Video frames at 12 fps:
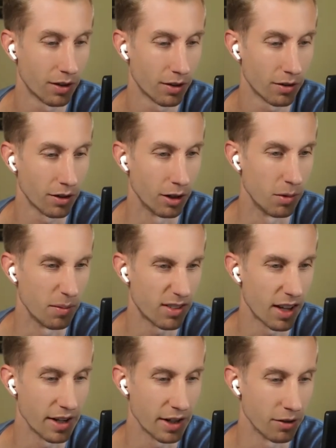you know maybe
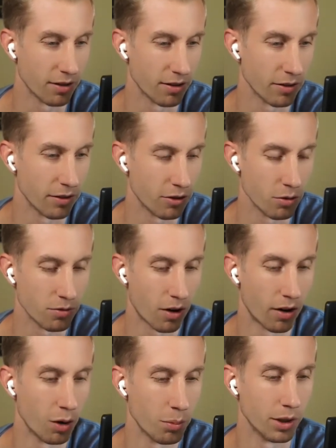10 years is even too
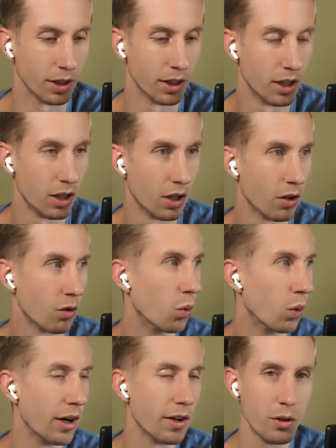far out but
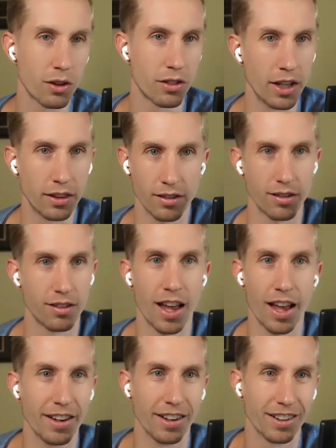where do you think this is
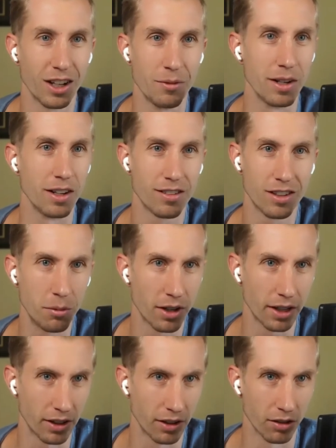heading i mean it seems
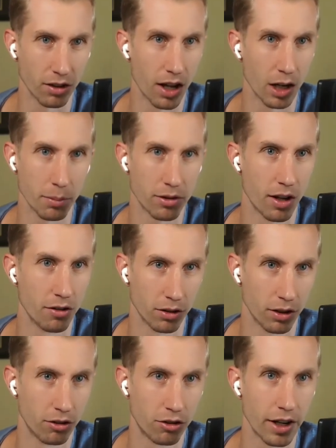like there's a lot of potential
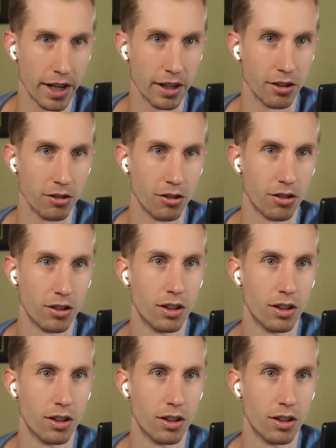to change